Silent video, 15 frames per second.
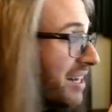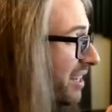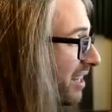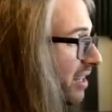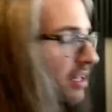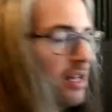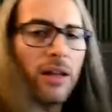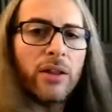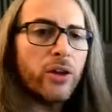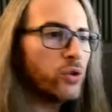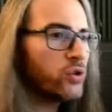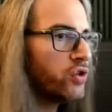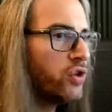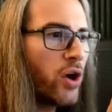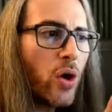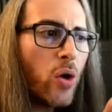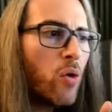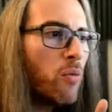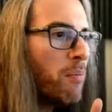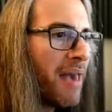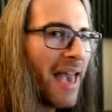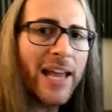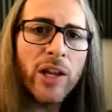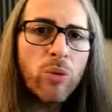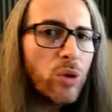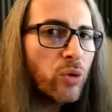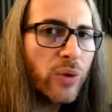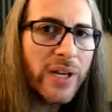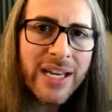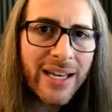media. There's no
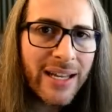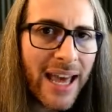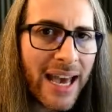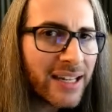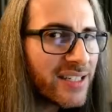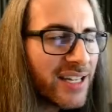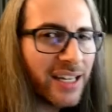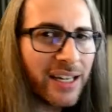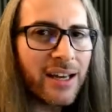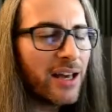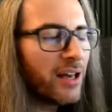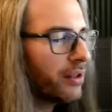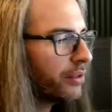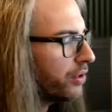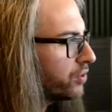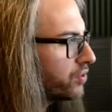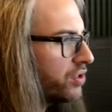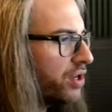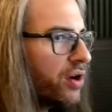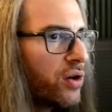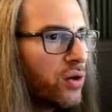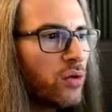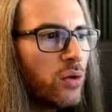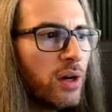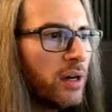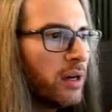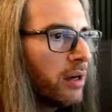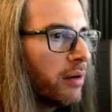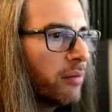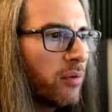manual reconnecting. There's no
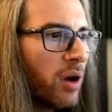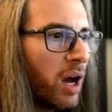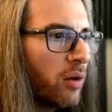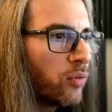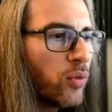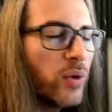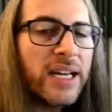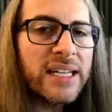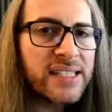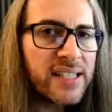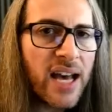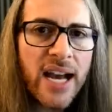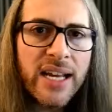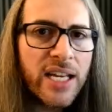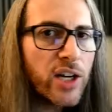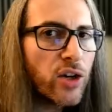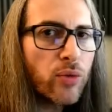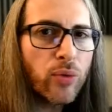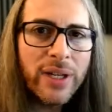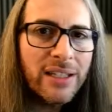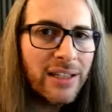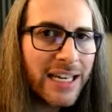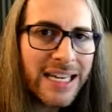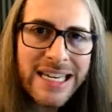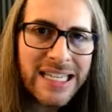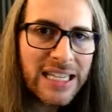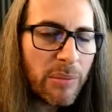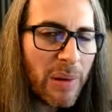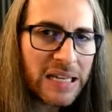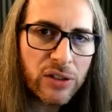uh, reassigning or
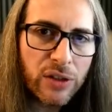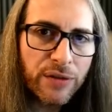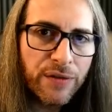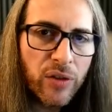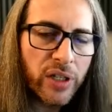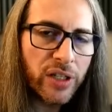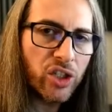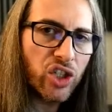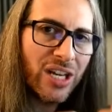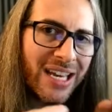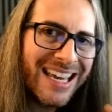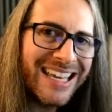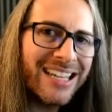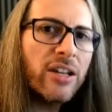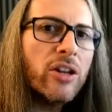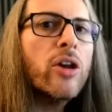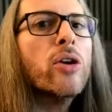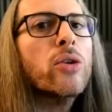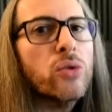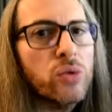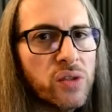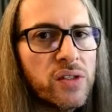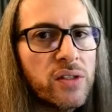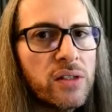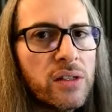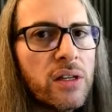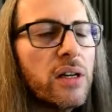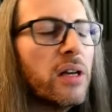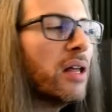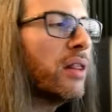relinking the master footage. It knows.
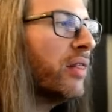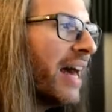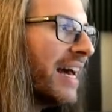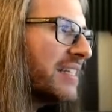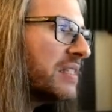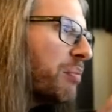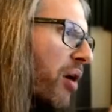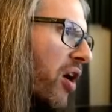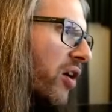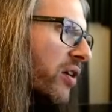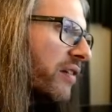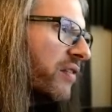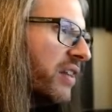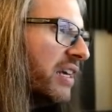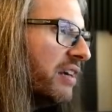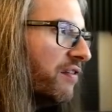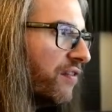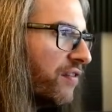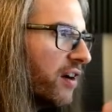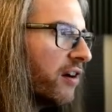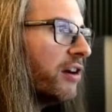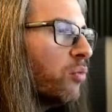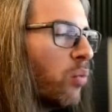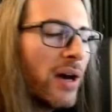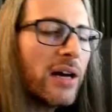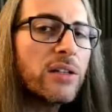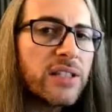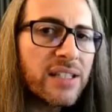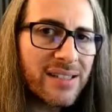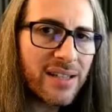That's part of the very
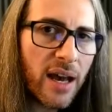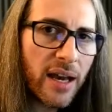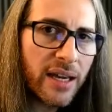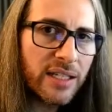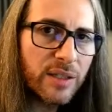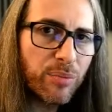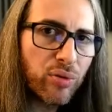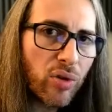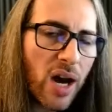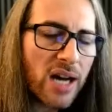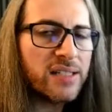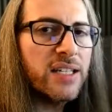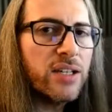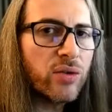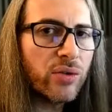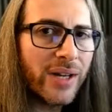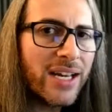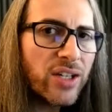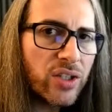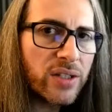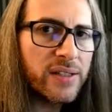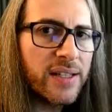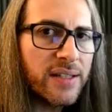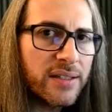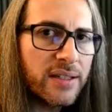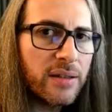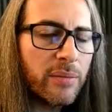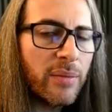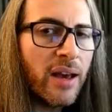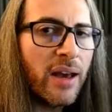well designed proxy creation
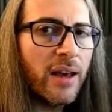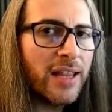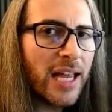system